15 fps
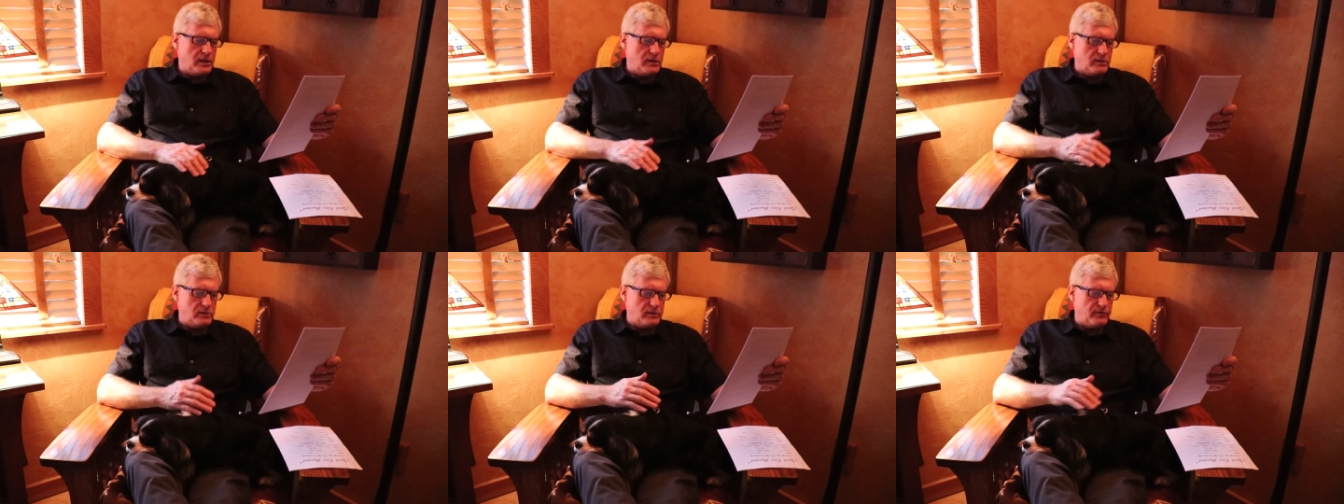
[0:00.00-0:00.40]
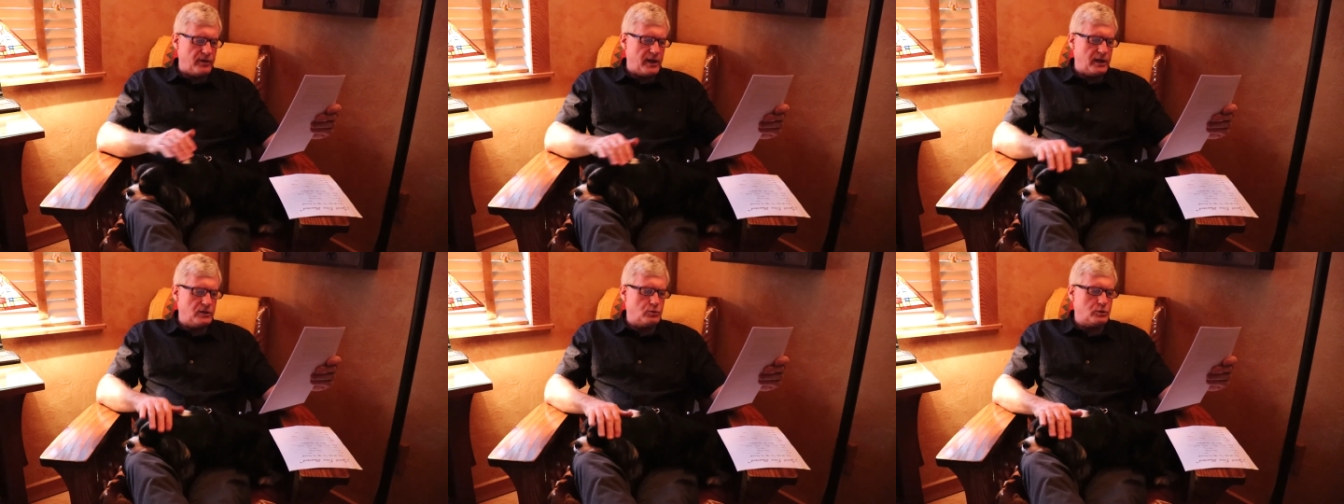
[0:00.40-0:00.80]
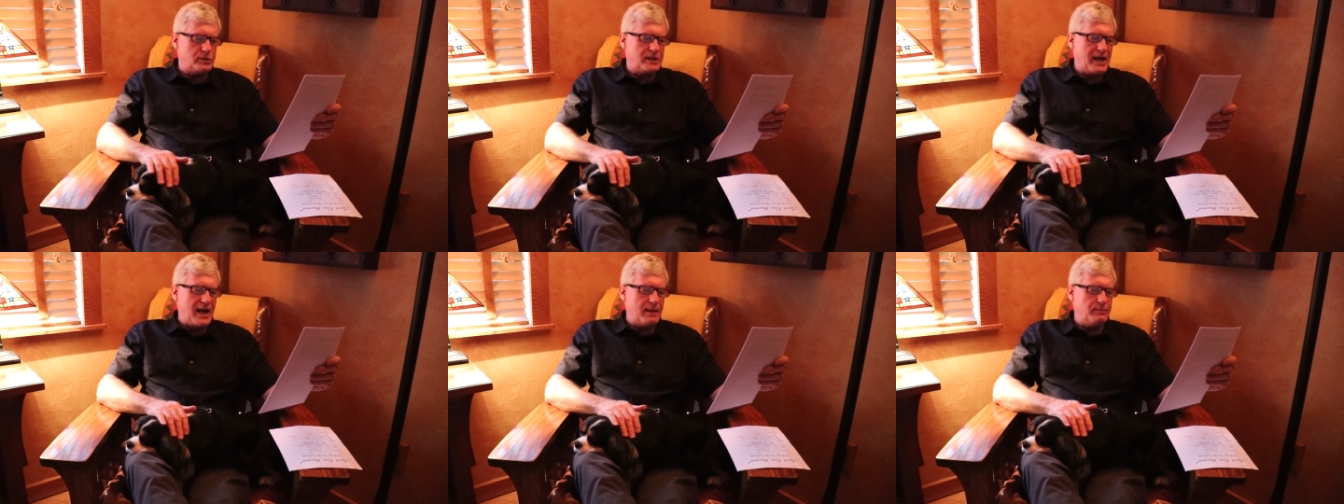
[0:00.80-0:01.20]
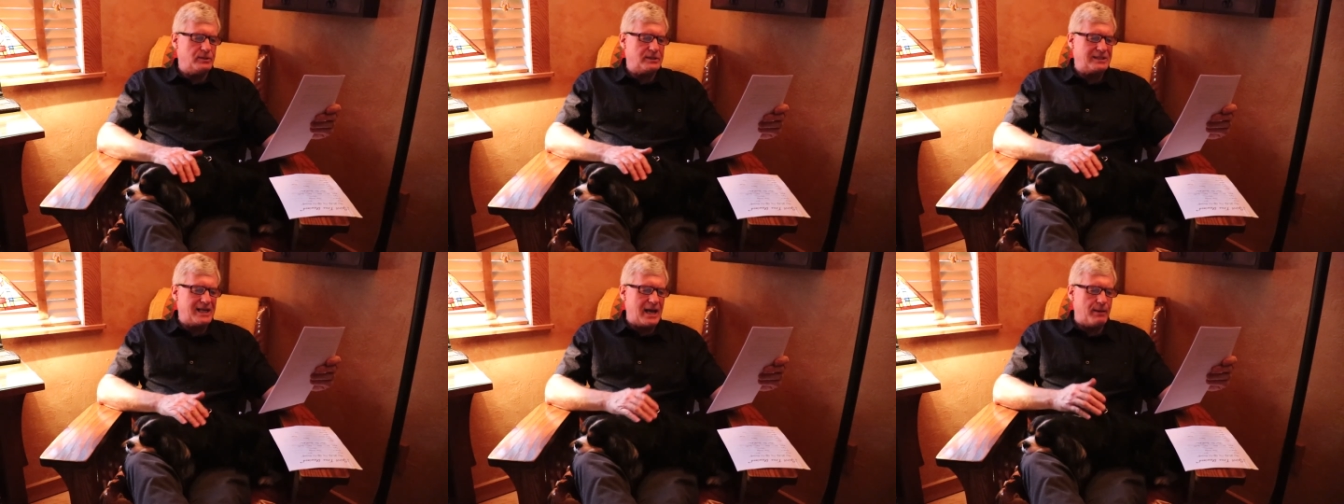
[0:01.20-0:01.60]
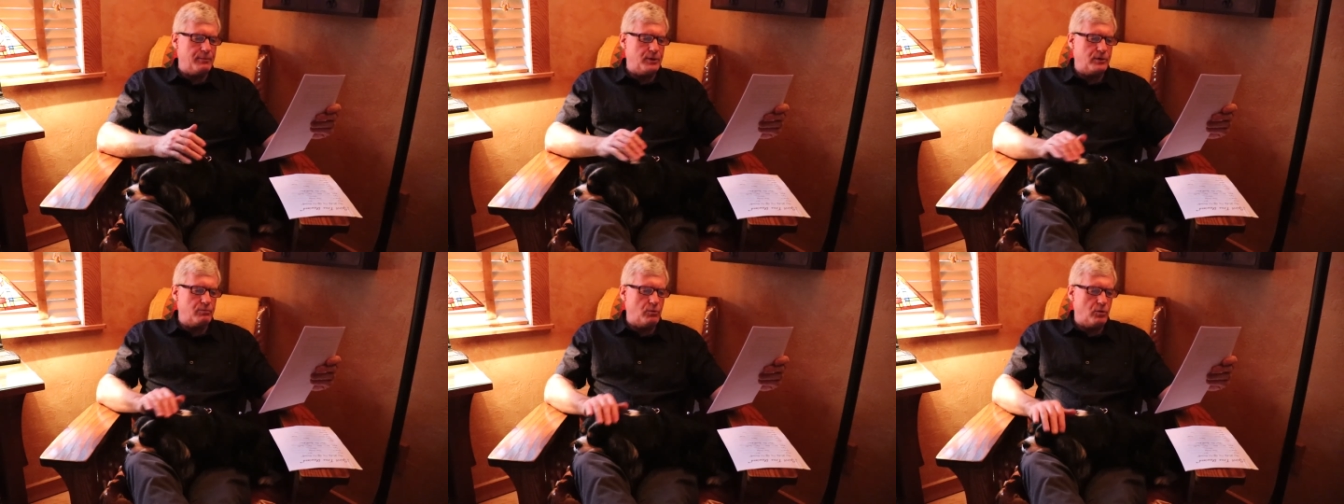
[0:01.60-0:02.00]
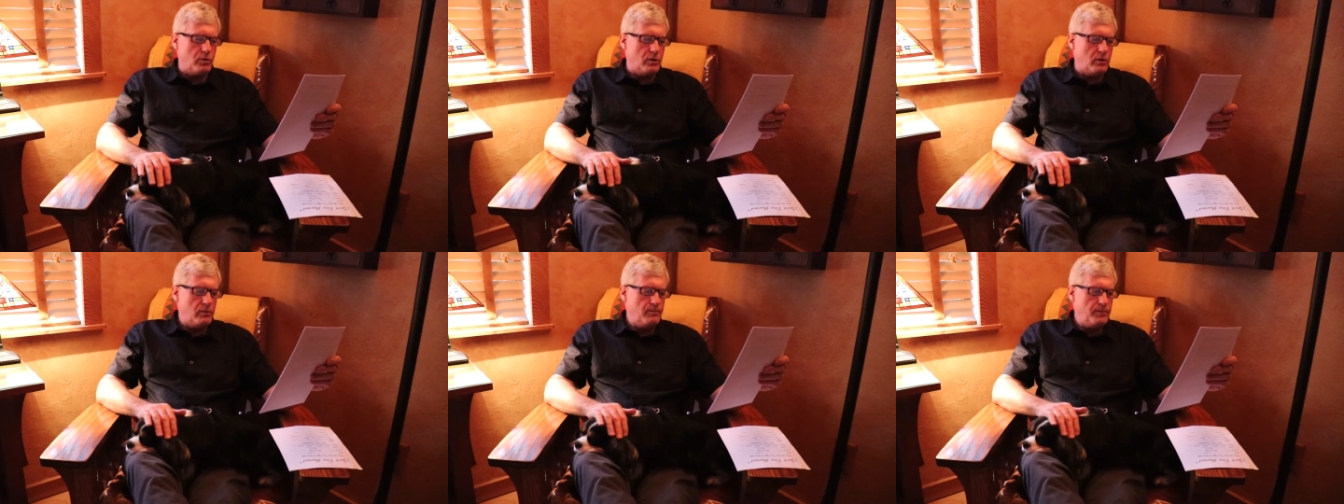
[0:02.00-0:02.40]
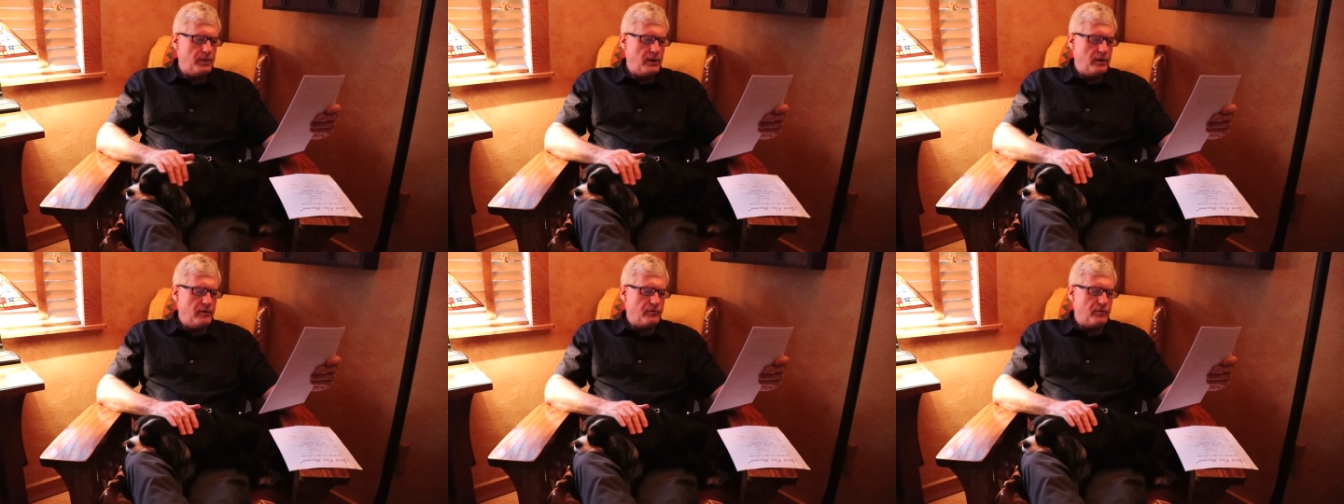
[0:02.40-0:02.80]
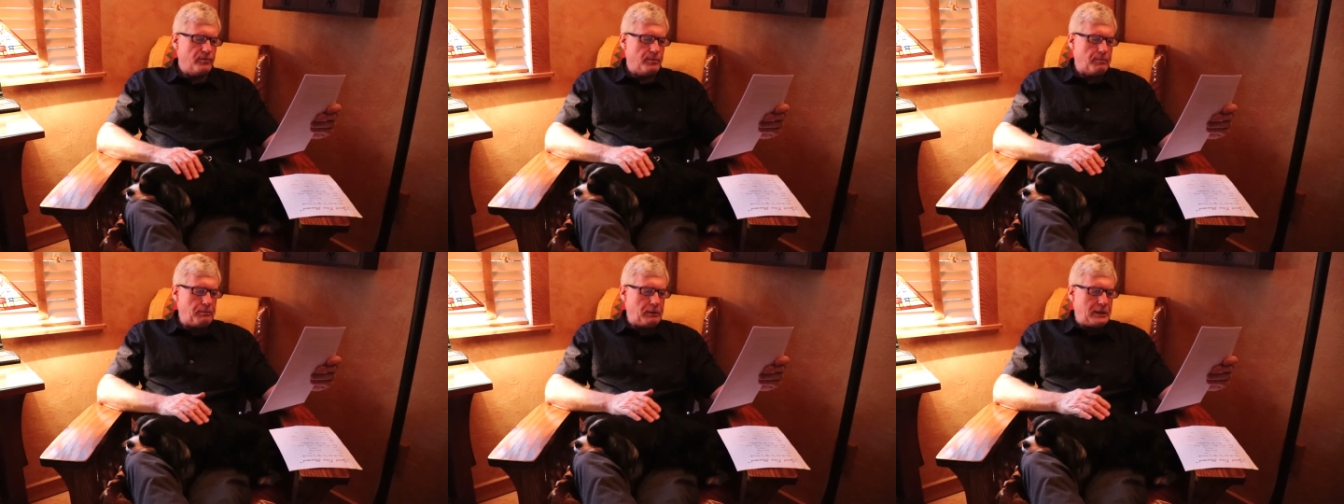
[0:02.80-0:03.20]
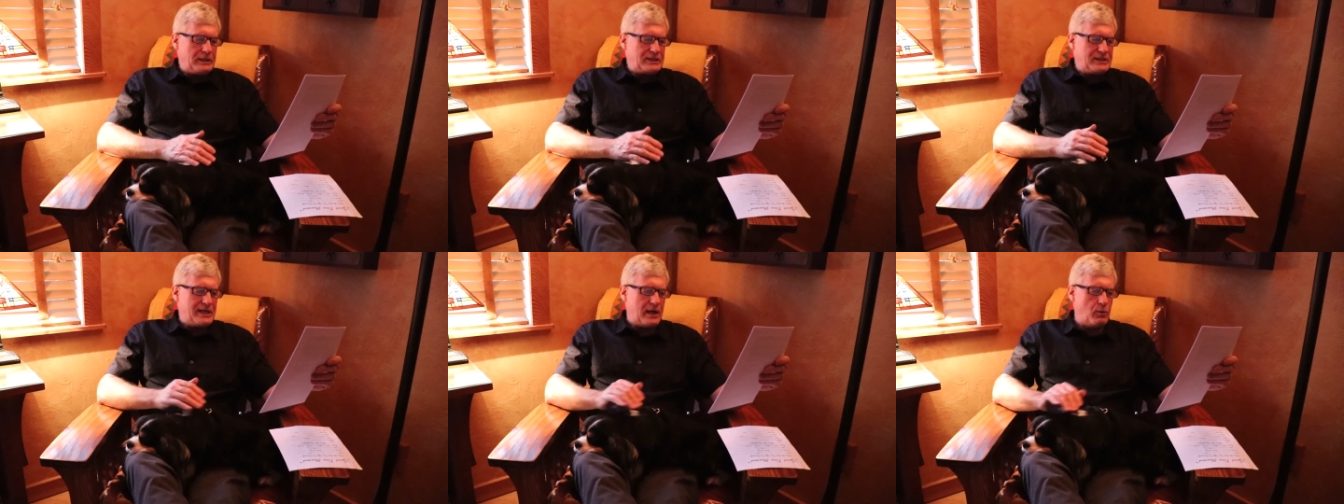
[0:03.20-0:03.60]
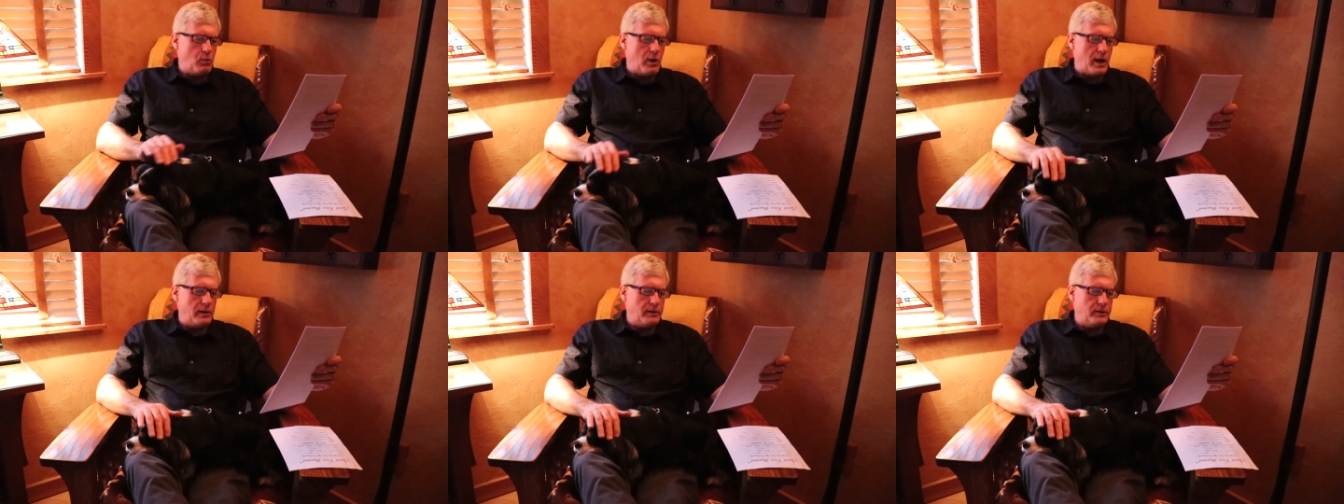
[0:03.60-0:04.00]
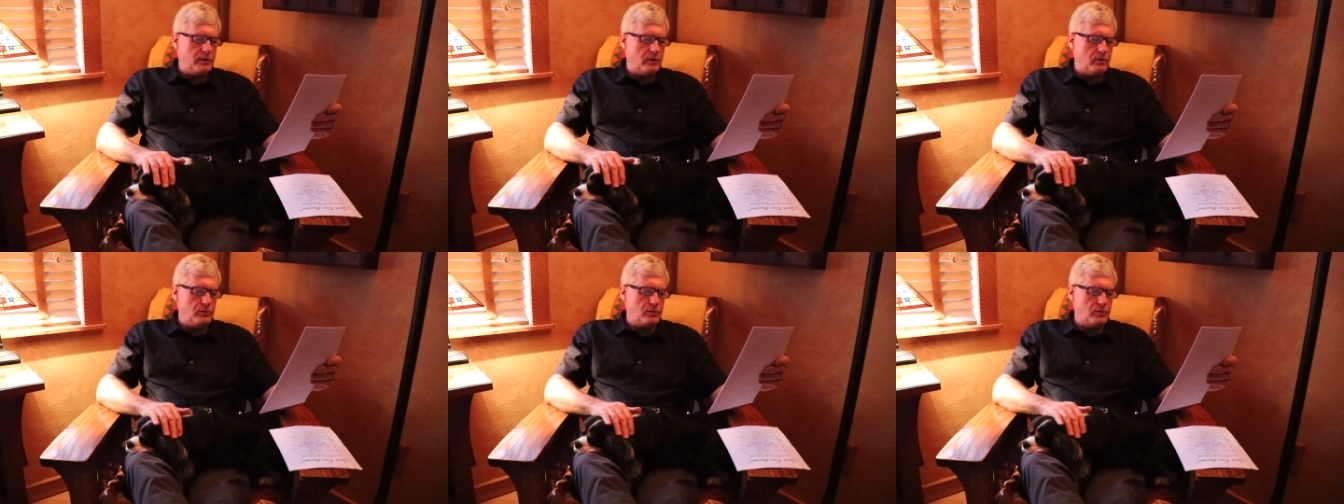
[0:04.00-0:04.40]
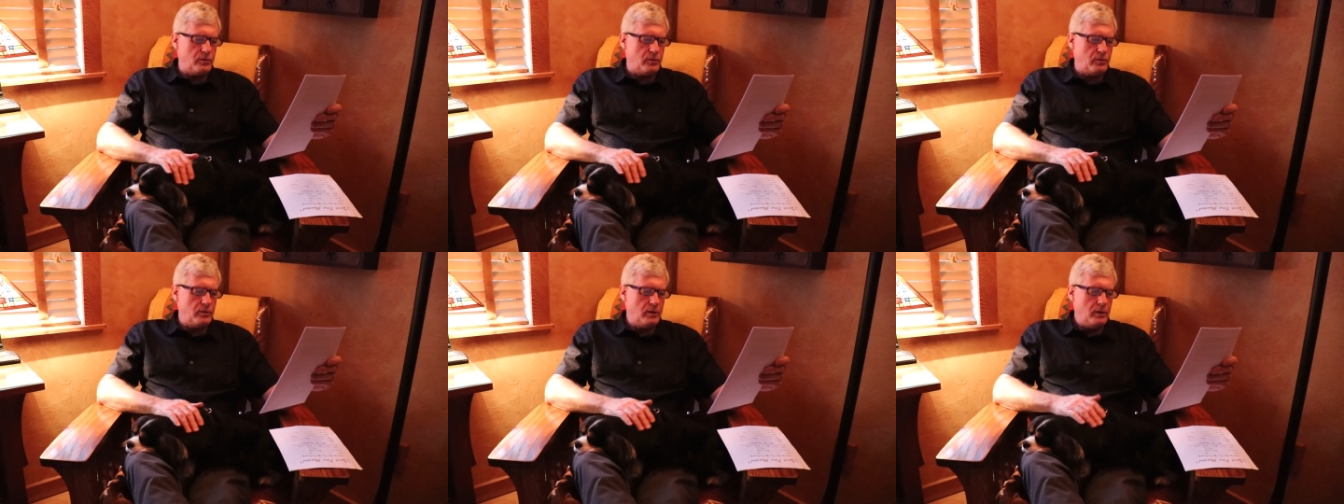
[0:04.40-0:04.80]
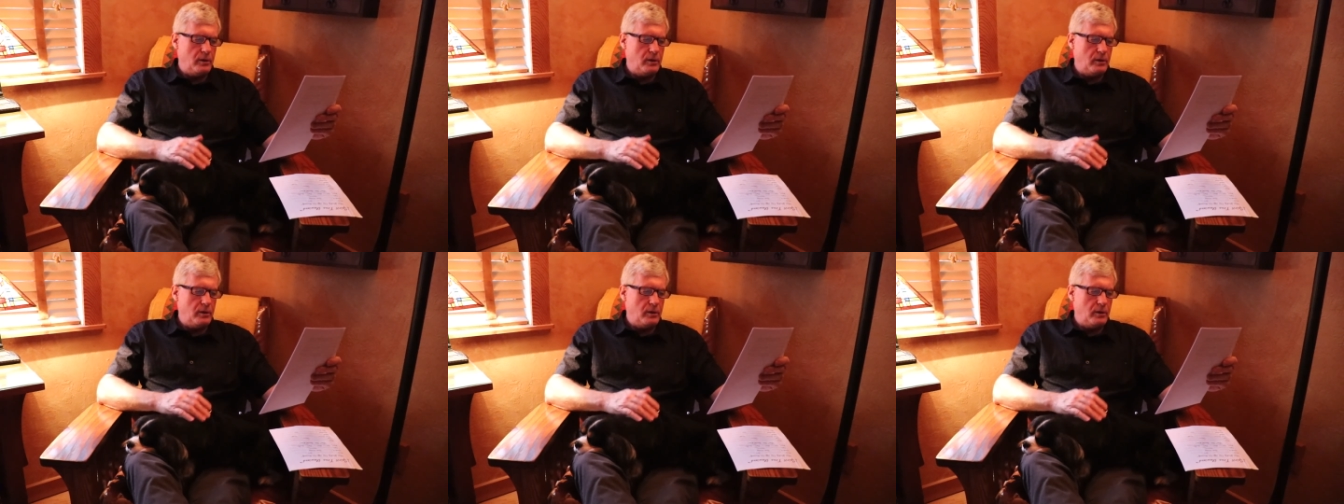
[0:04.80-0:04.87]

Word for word: years of age was Thomas Dominic Moro from a place not widely known to the